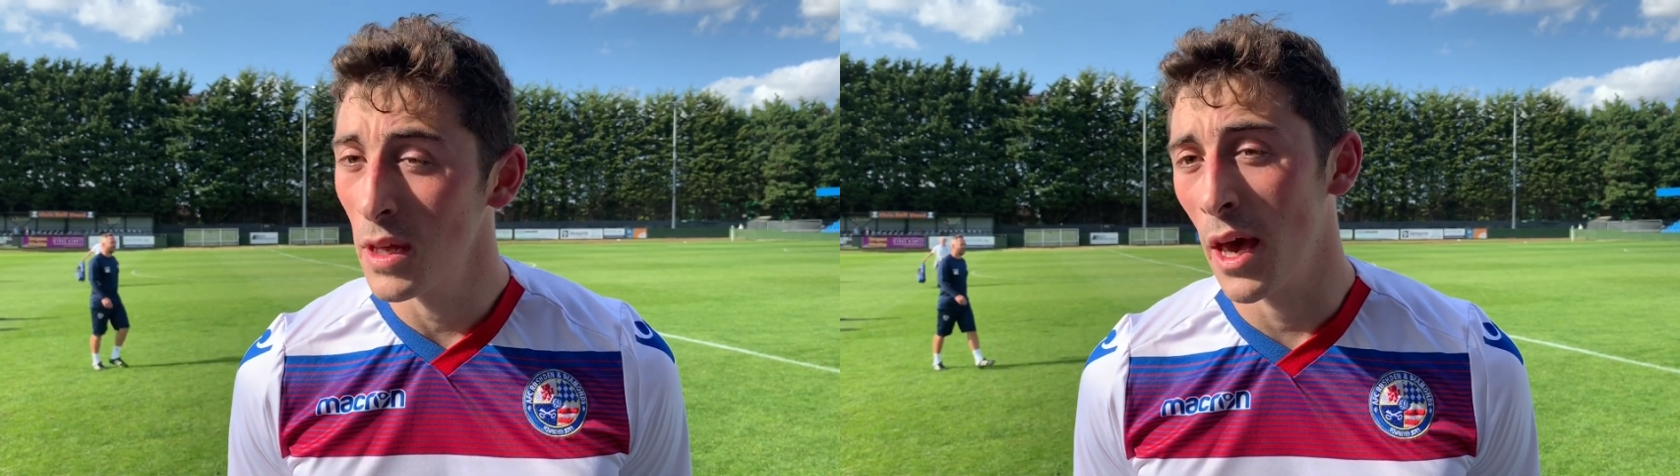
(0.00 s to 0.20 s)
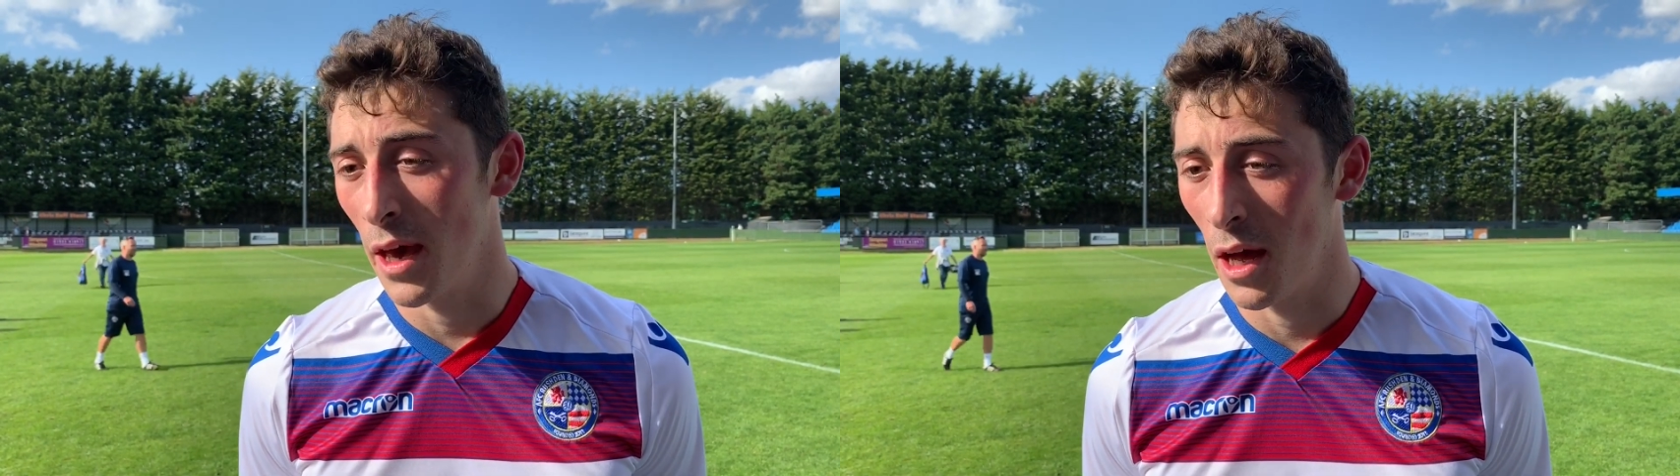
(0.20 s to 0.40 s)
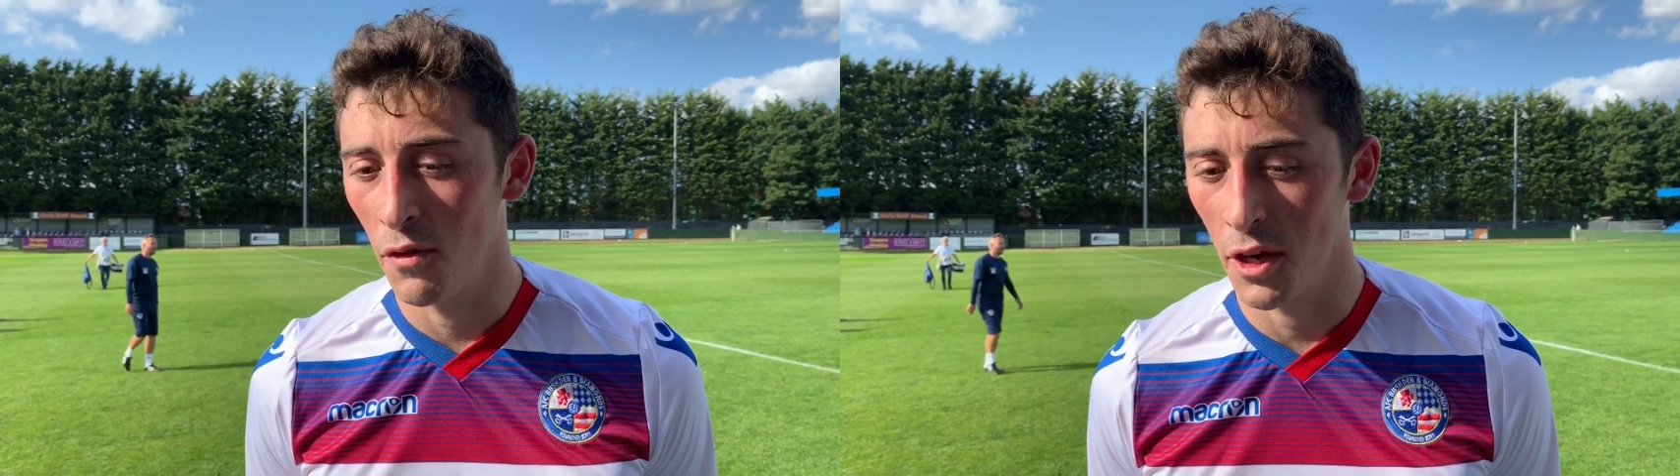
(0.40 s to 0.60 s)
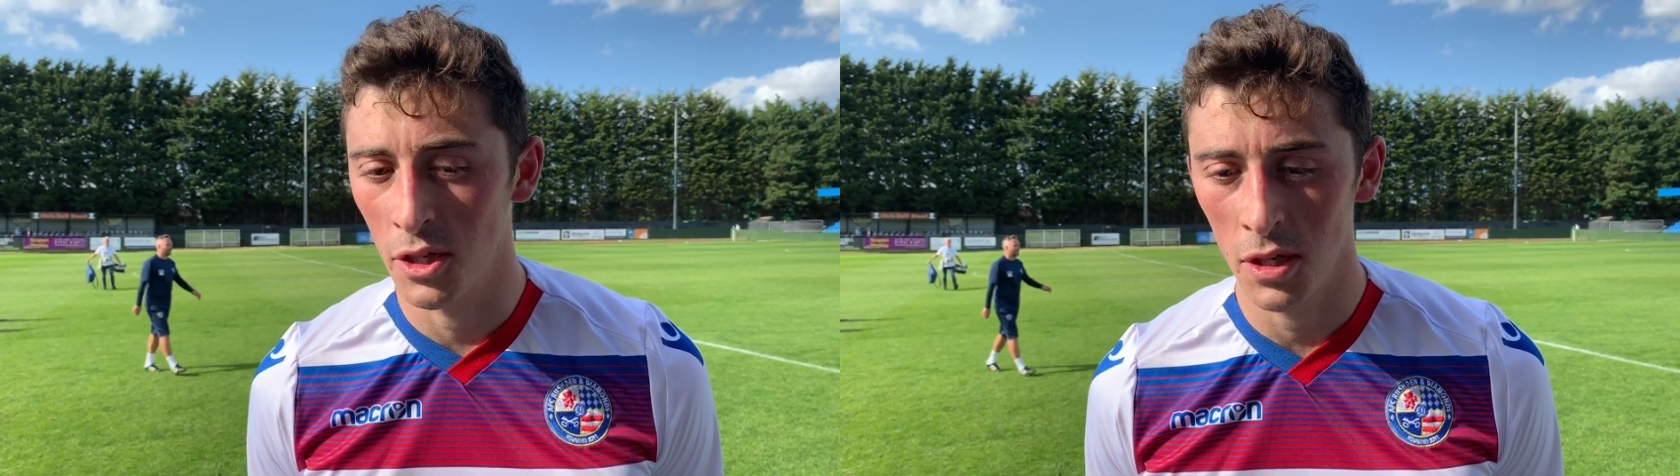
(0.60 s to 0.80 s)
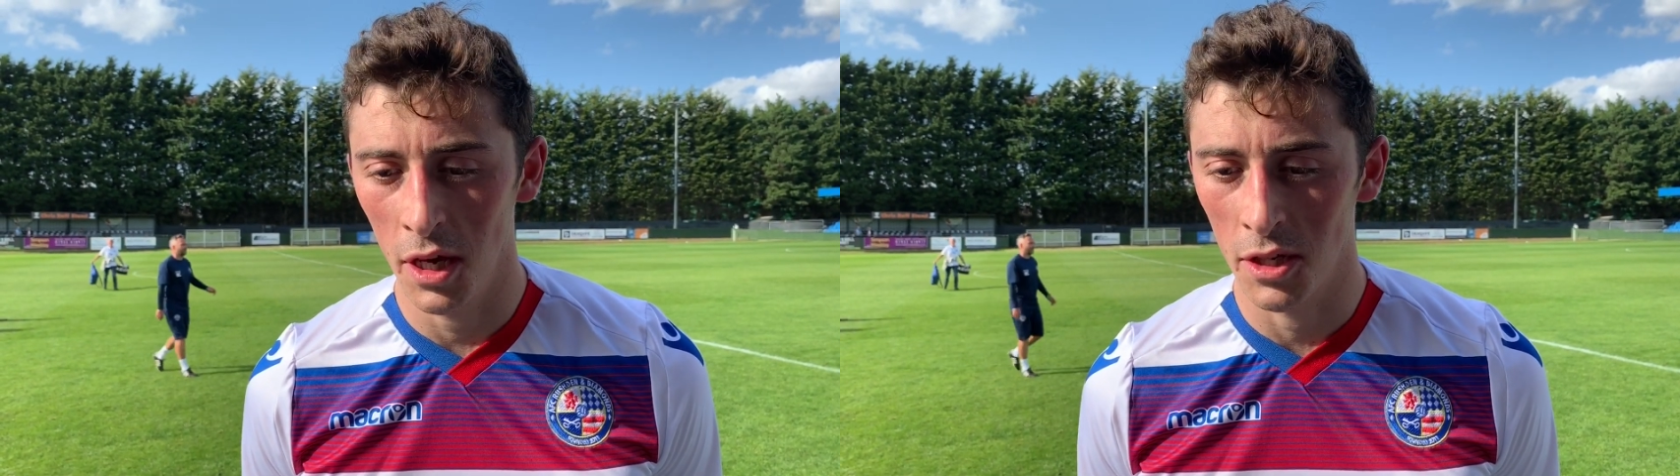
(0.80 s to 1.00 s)
Yeah, I think
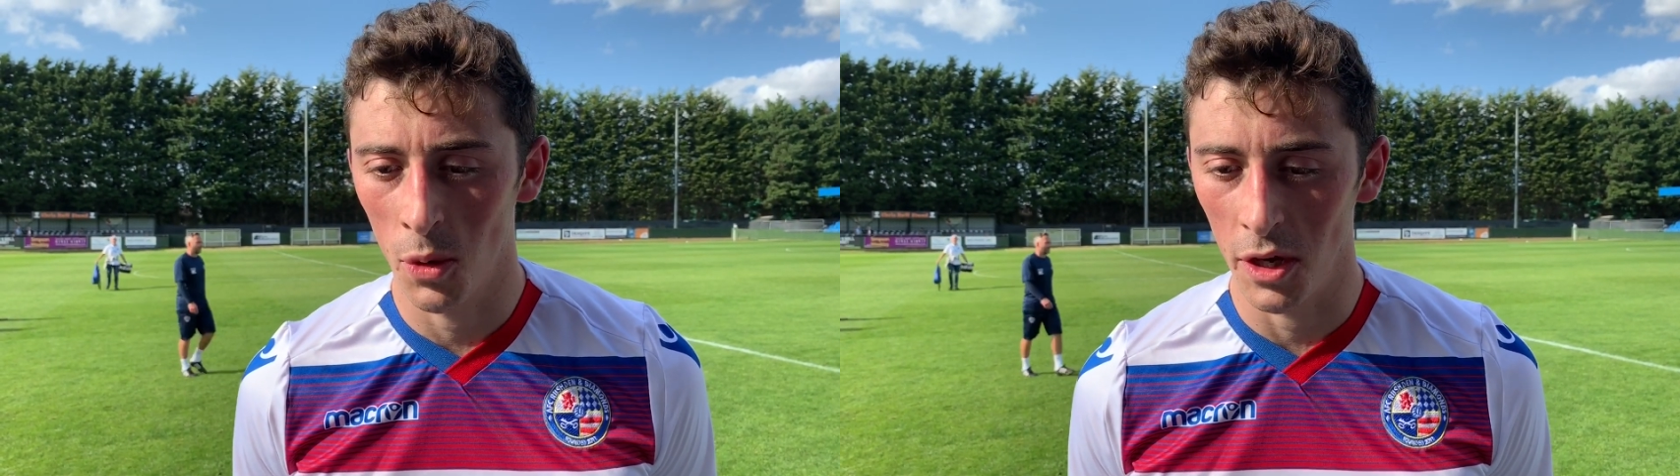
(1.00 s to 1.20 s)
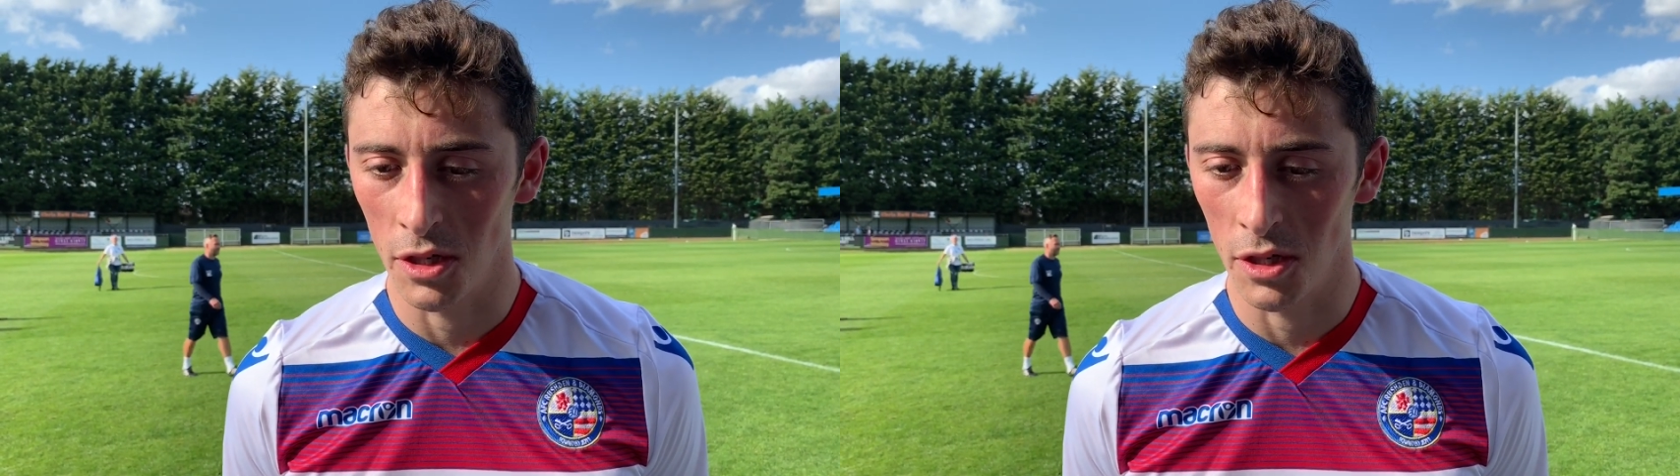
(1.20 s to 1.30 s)
it's quick